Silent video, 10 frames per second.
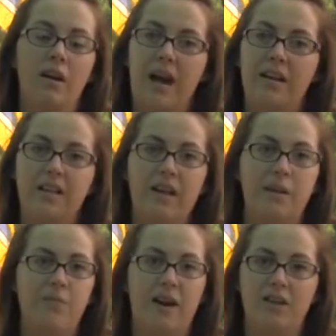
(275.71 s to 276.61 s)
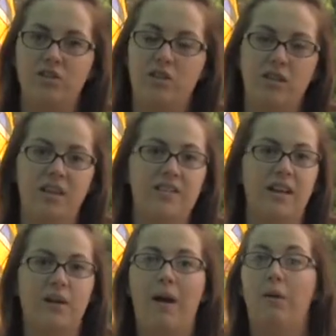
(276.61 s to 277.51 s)
any type of extra things
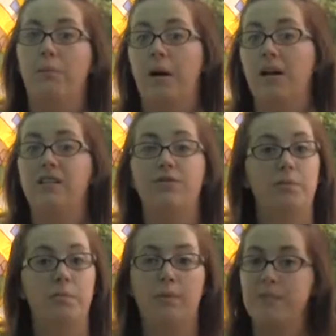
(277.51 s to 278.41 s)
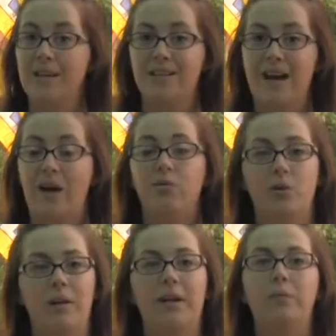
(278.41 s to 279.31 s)
laying around, buckets, flip them upside down,
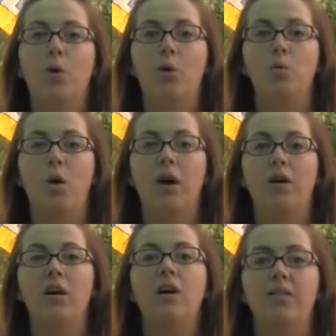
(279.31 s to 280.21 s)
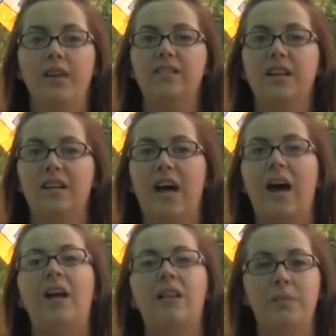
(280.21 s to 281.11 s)
don't let them hold water, things like that.
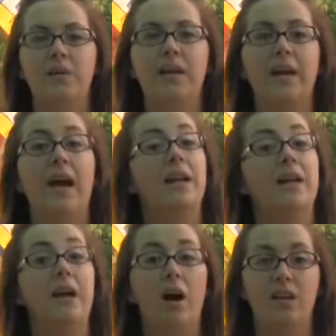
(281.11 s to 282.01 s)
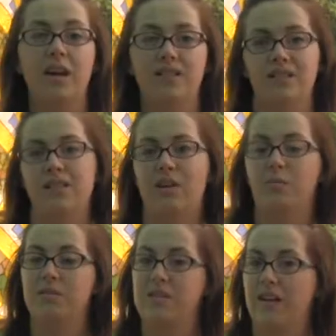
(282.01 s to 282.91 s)
Eliminate any
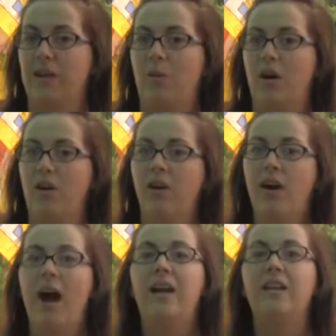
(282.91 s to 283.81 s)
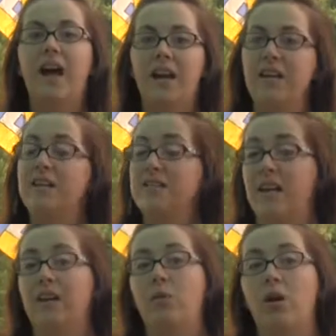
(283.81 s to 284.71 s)
unnecessary standing water, and then any
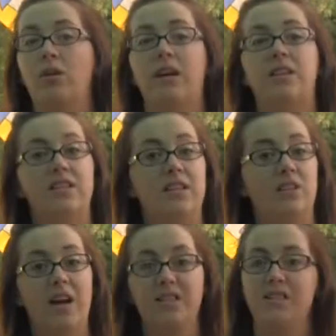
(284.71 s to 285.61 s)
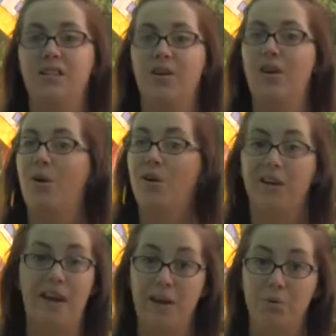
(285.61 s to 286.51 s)
standing water that is either necessary or
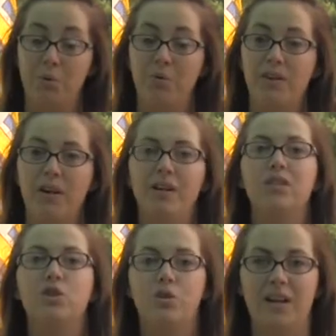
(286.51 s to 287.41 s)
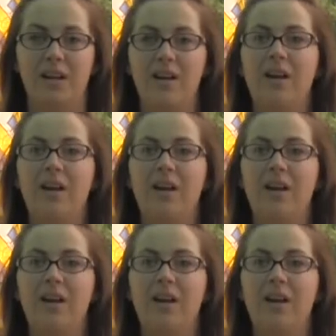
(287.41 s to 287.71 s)
you can't remove it, treat it.